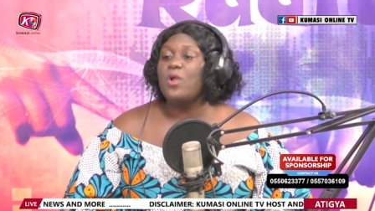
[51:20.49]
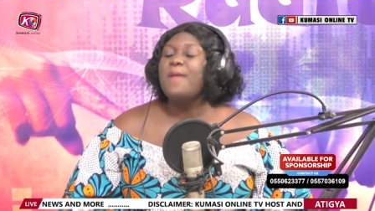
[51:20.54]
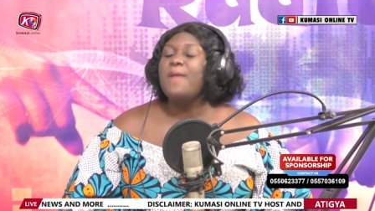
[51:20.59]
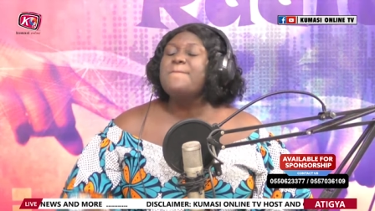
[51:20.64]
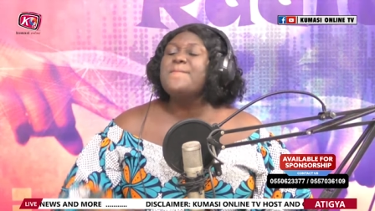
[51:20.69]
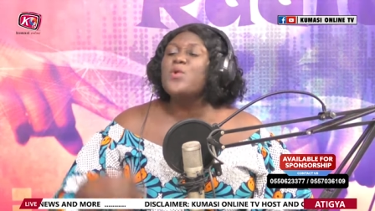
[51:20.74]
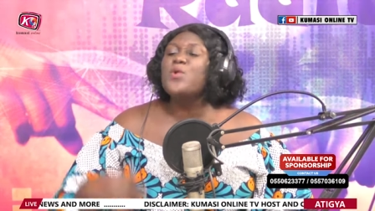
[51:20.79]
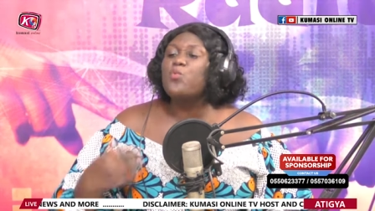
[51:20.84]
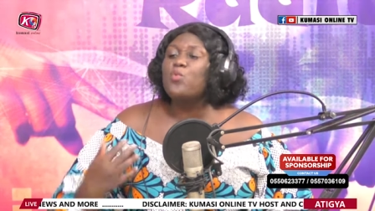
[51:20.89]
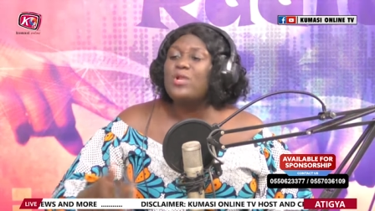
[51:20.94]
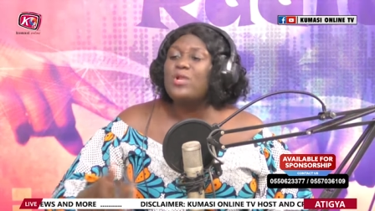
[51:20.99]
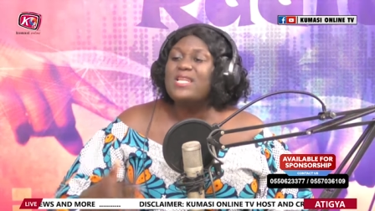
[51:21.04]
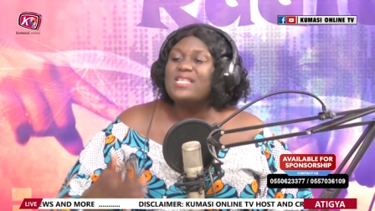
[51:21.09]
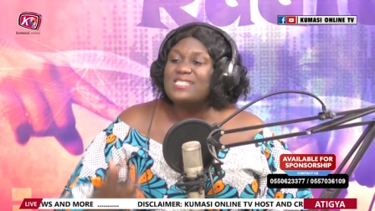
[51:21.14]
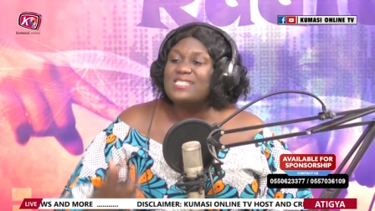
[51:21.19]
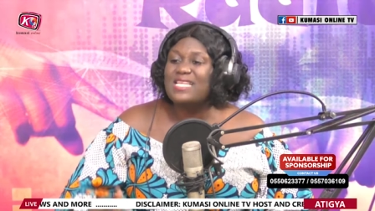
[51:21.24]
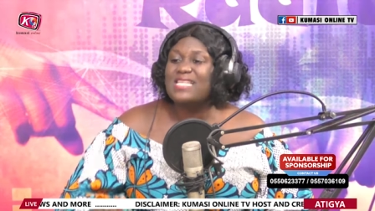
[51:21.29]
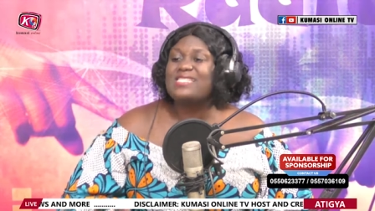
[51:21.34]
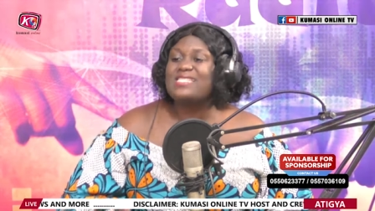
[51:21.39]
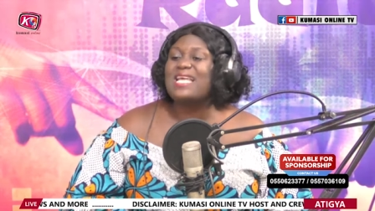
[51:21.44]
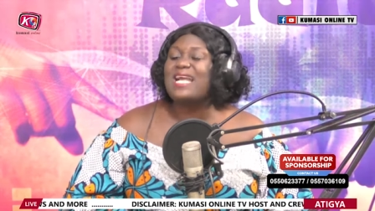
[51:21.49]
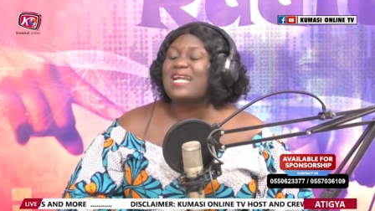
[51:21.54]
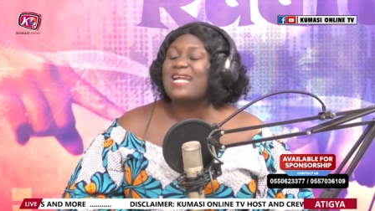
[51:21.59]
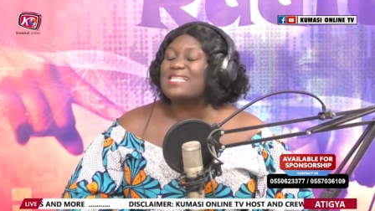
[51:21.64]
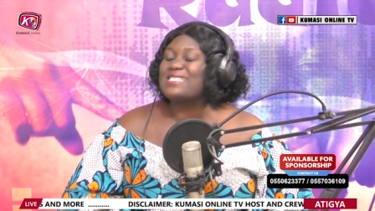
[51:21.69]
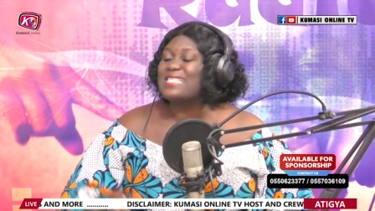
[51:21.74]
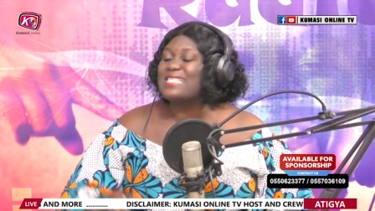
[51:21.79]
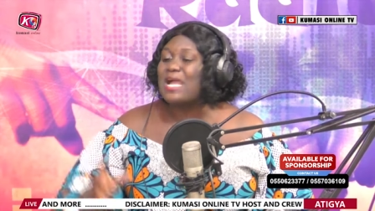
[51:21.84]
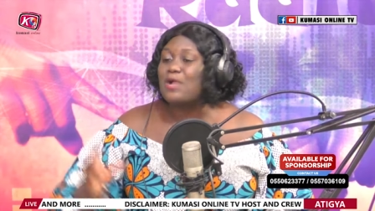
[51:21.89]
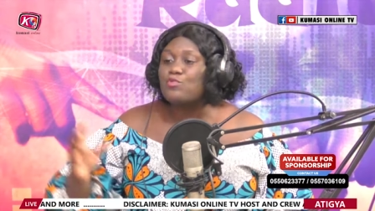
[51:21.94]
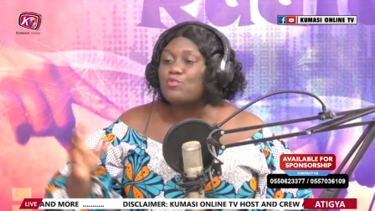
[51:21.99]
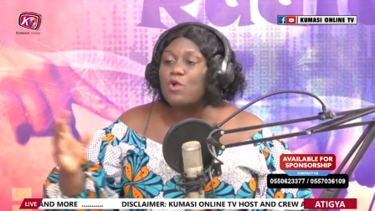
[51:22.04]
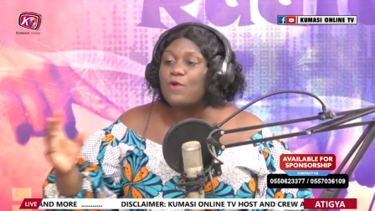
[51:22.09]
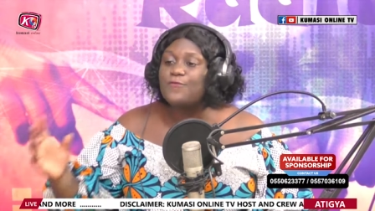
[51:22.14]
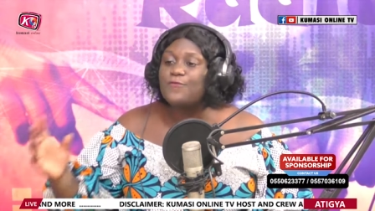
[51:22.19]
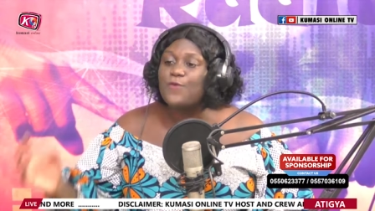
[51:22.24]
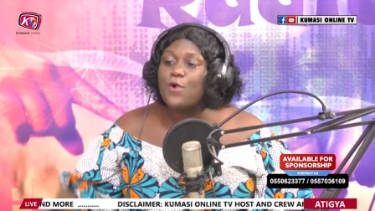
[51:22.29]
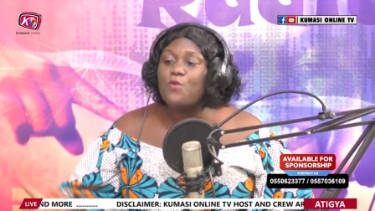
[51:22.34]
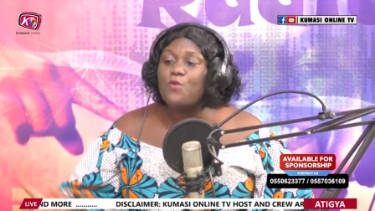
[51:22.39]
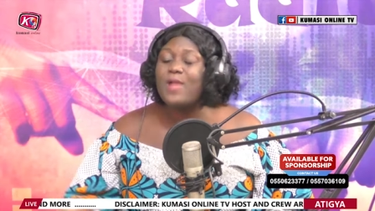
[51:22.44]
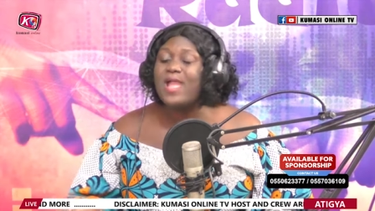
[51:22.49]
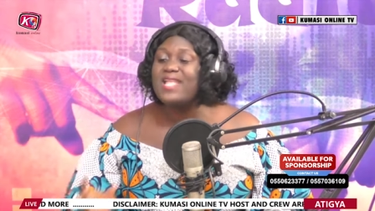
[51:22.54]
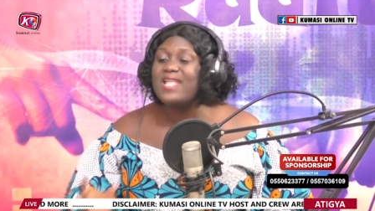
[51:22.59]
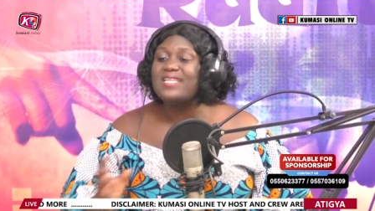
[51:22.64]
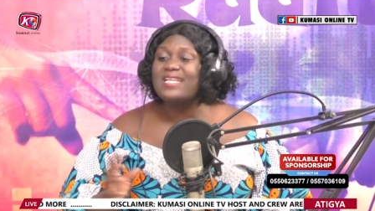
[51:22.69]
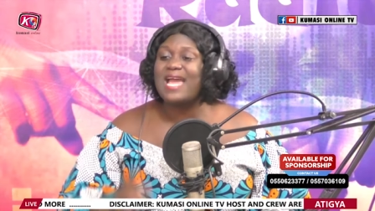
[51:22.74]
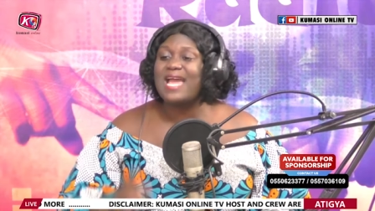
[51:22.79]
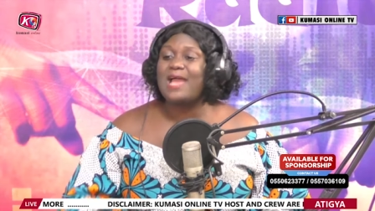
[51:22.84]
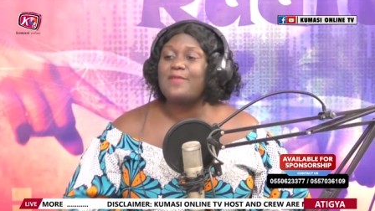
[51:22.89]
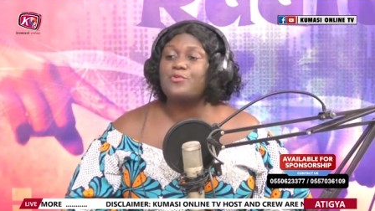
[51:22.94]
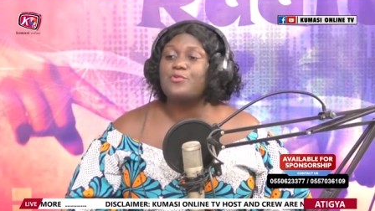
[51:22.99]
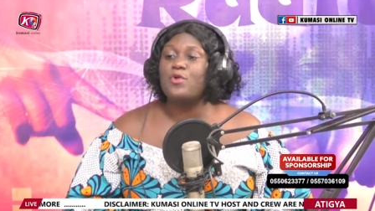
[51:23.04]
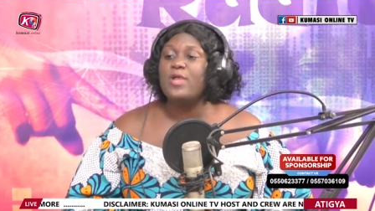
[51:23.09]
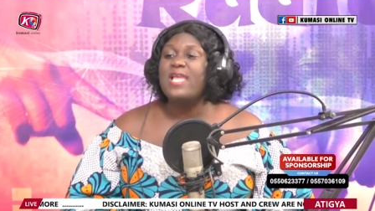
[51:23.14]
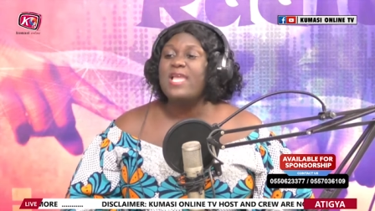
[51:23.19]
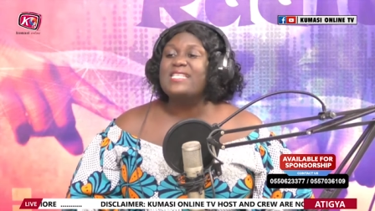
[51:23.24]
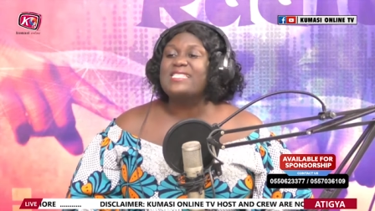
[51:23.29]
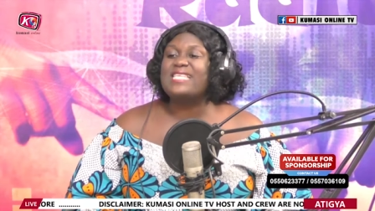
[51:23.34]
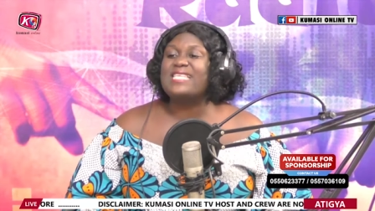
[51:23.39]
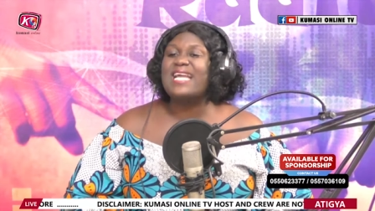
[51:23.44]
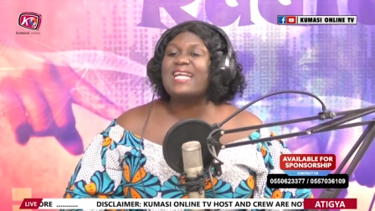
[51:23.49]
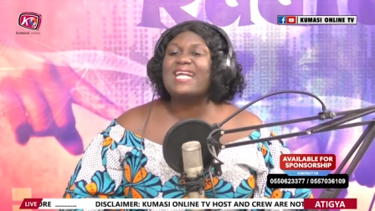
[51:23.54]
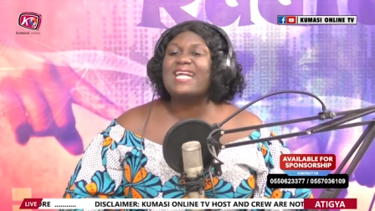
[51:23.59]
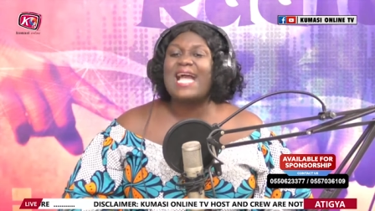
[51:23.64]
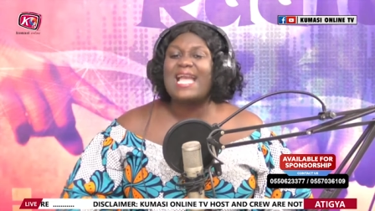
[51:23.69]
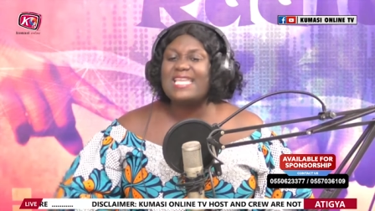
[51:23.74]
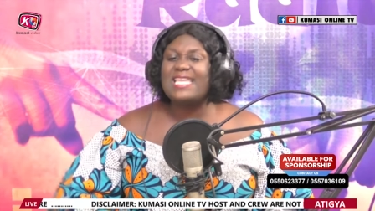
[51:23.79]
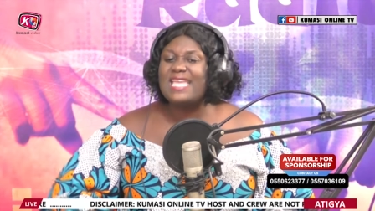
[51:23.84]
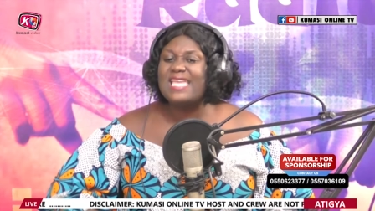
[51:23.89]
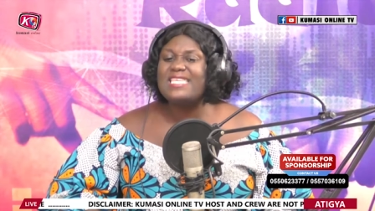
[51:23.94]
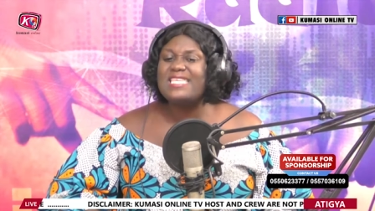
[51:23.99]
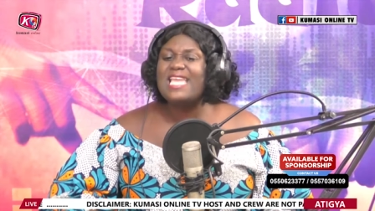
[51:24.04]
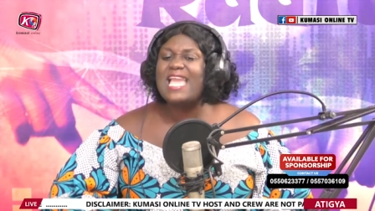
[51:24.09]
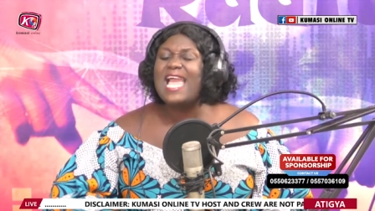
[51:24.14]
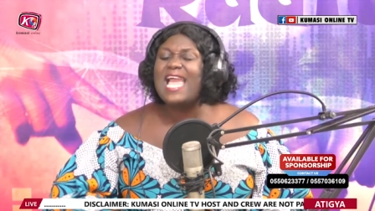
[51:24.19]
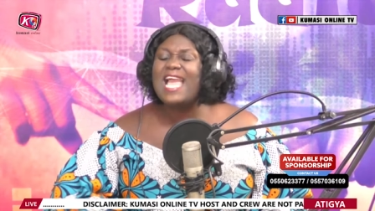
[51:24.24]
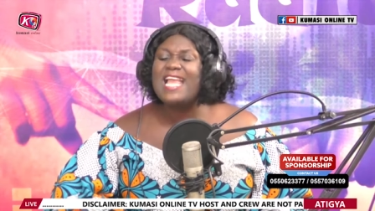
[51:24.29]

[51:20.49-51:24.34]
Me who is sanka sanko for way in ano sanka ye